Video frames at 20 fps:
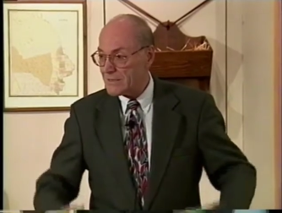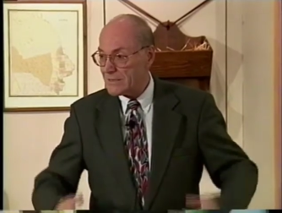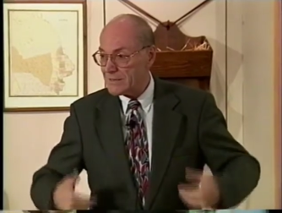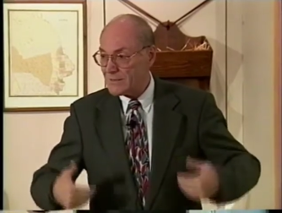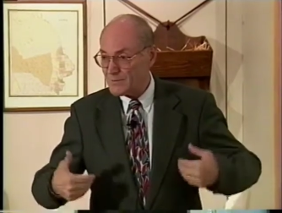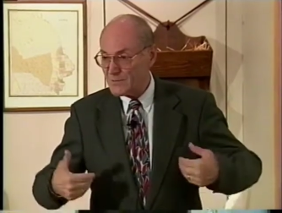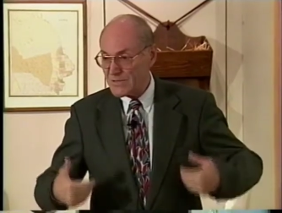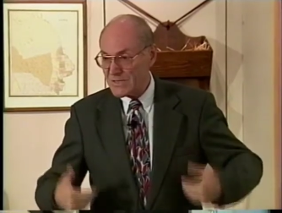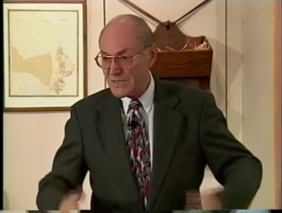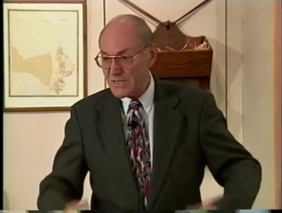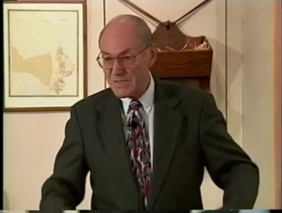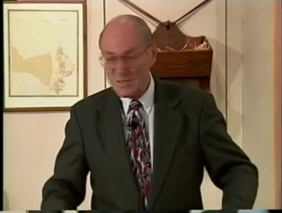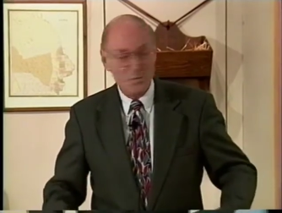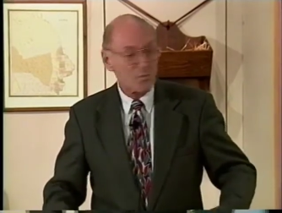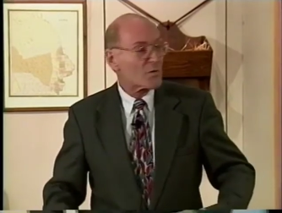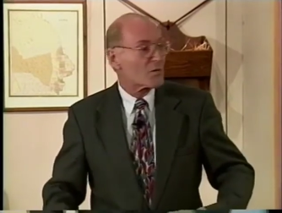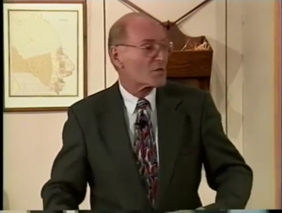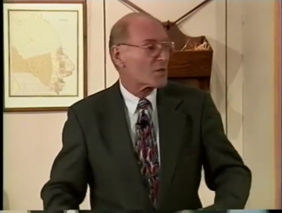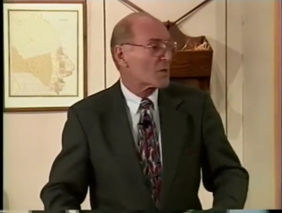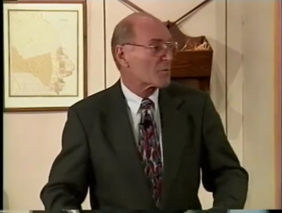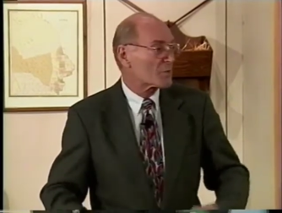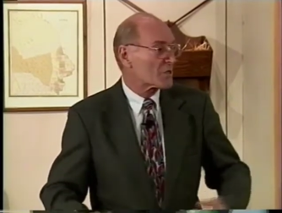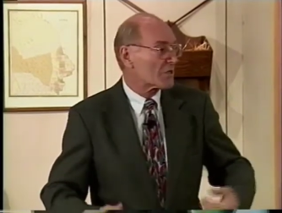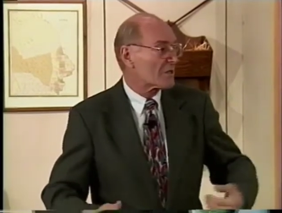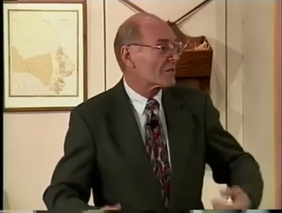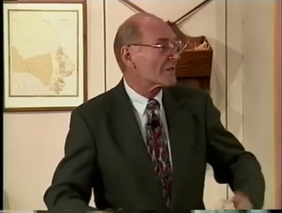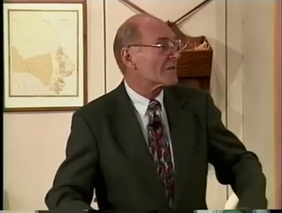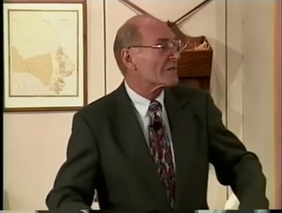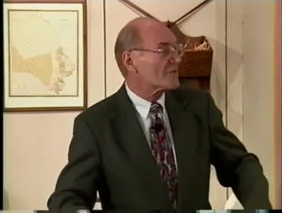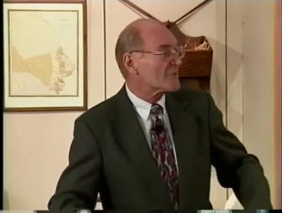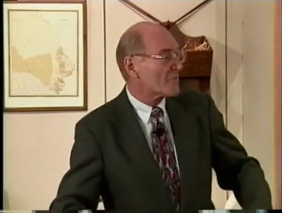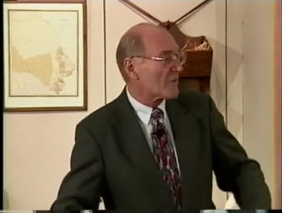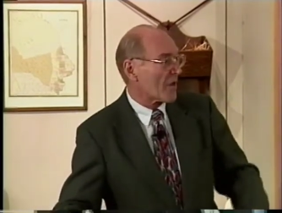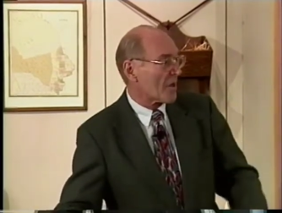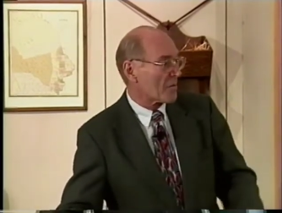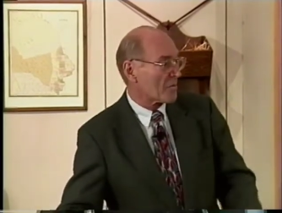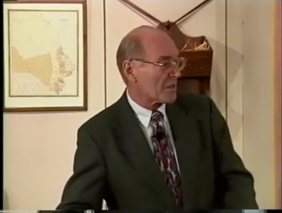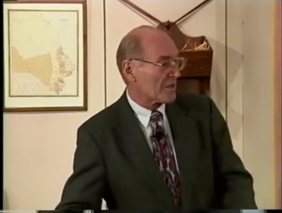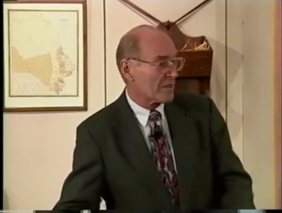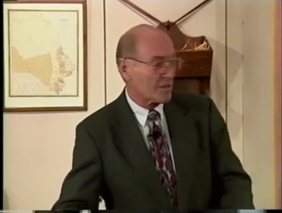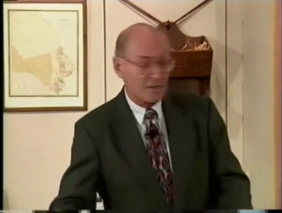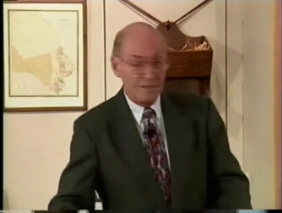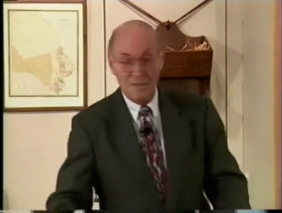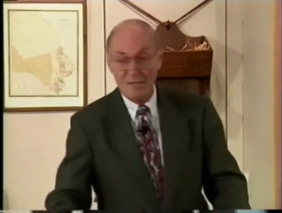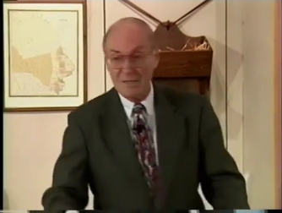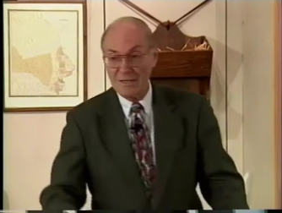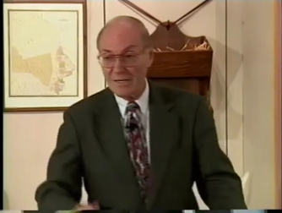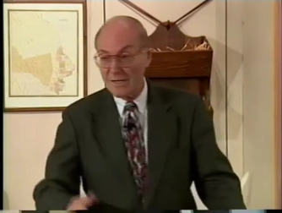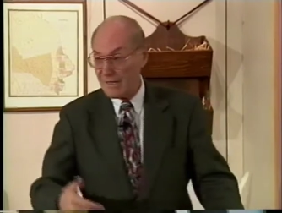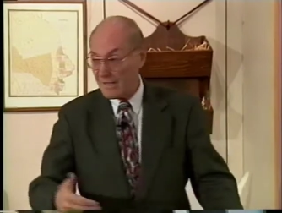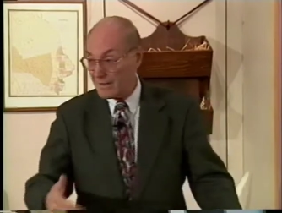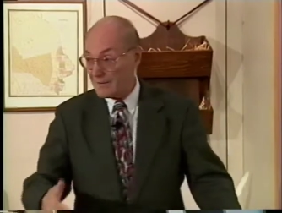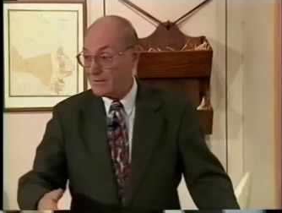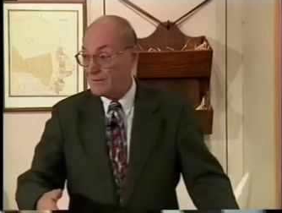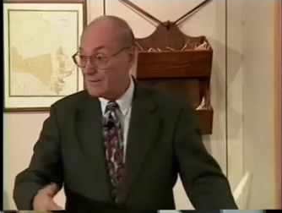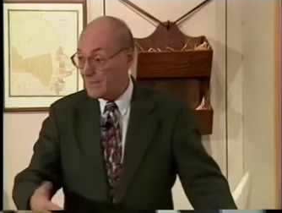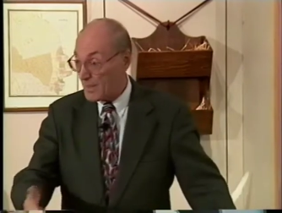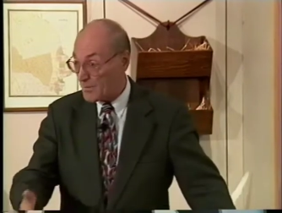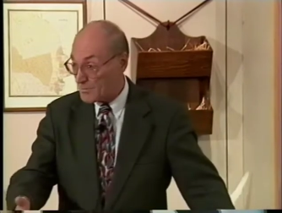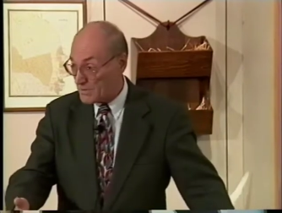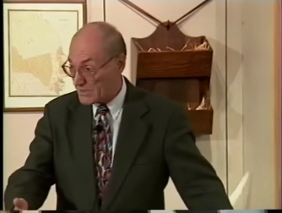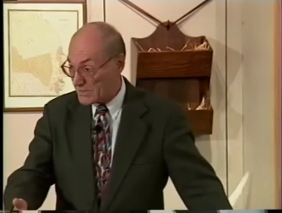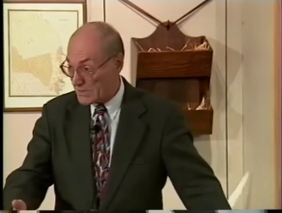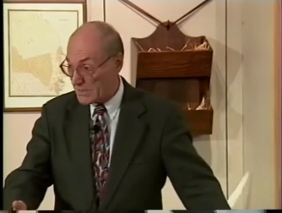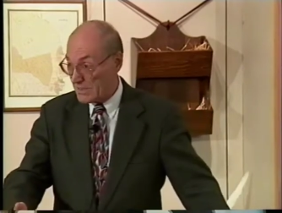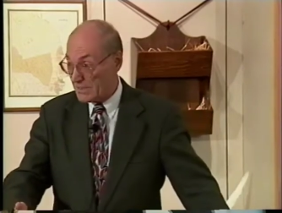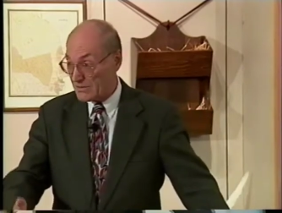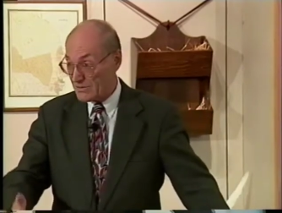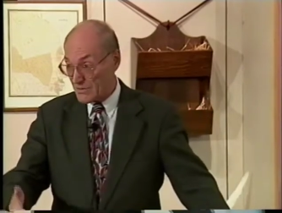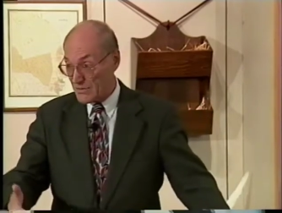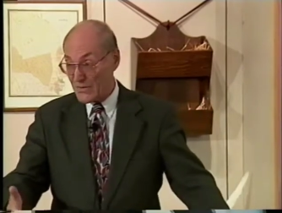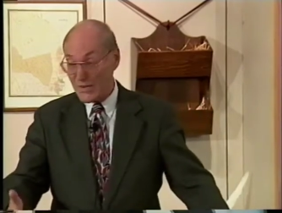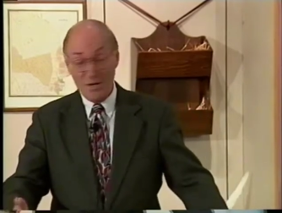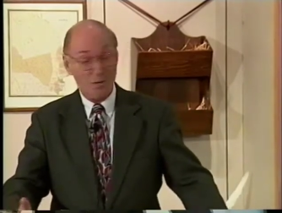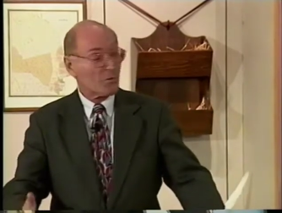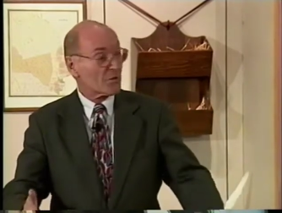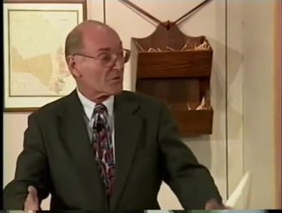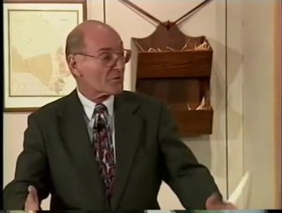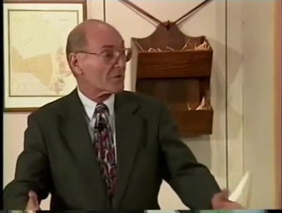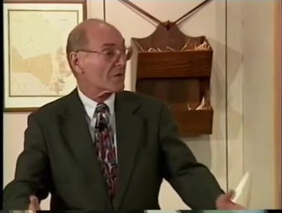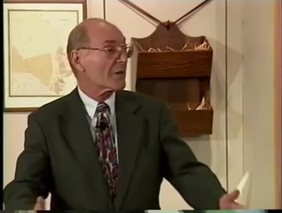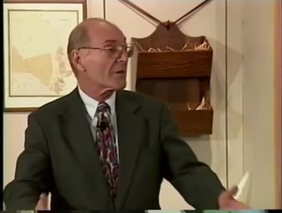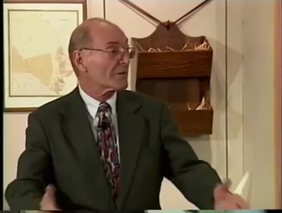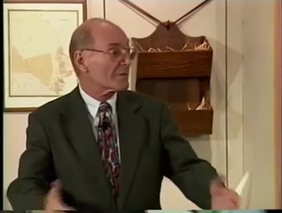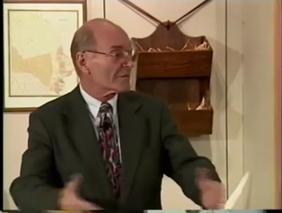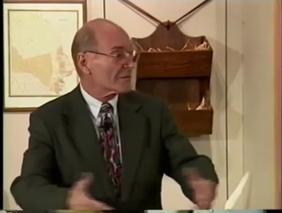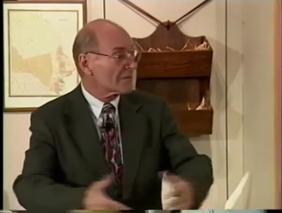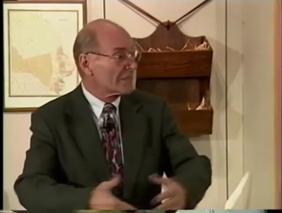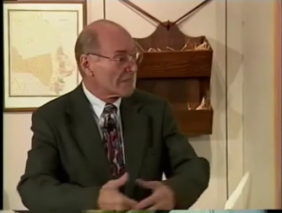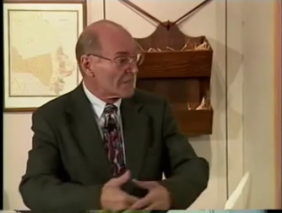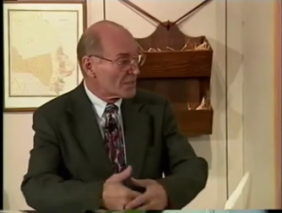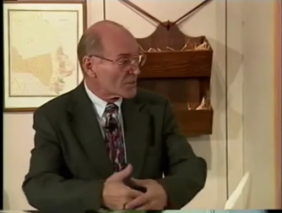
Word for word: and it was his presumption and his family that he had leprosy, and so they were trying to